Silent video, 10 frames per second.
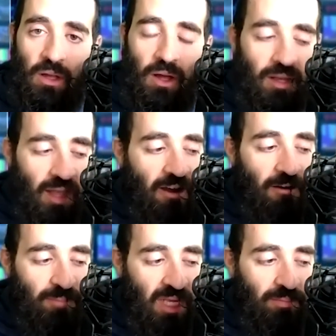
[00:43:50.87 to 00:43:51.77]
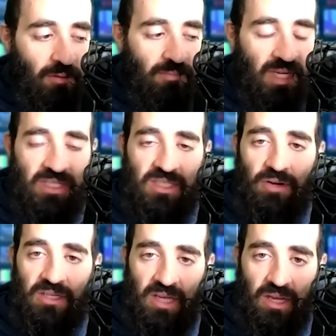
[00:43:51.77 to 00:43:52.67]
A lot of people mix their
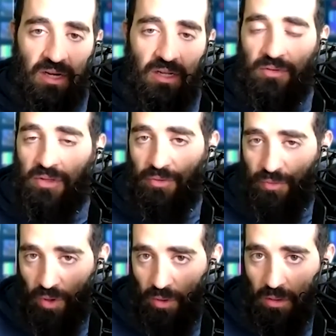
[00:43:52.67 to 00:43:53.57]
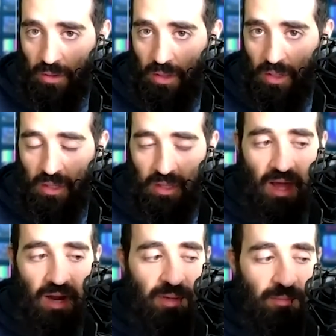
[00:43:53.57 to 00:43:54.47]
identity with their role. A
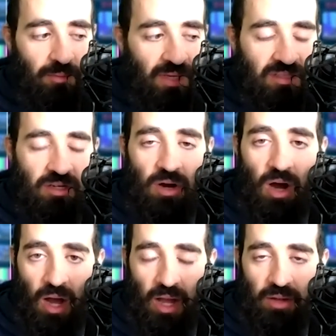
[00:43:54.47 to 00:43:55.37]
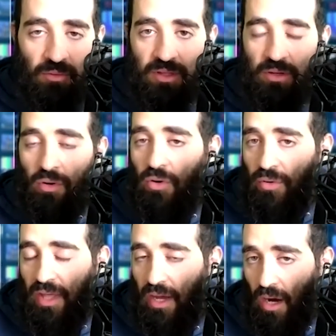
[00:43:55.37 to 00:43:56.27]
lot of people mix their I with the who
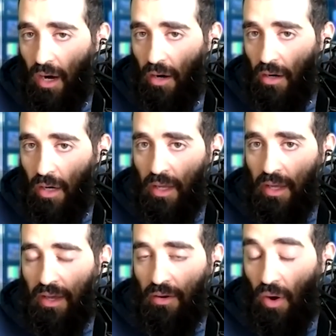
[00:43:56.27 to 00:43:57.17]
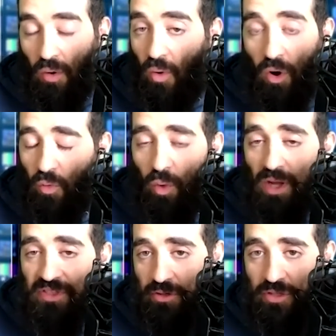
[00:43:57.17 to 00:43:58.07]
they are uh, or, or
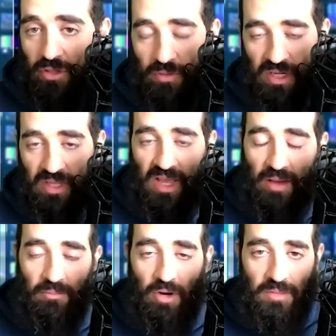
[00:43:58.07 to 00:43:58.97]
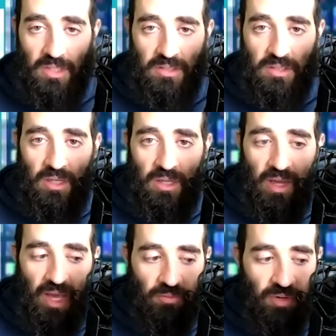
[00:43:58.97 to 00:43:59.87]
what they're doing at that moment.
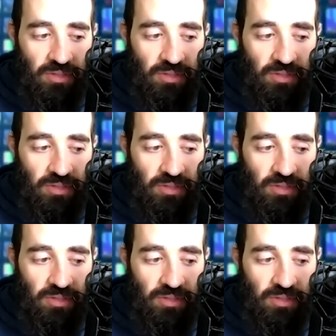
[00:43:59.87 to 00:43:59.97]
And when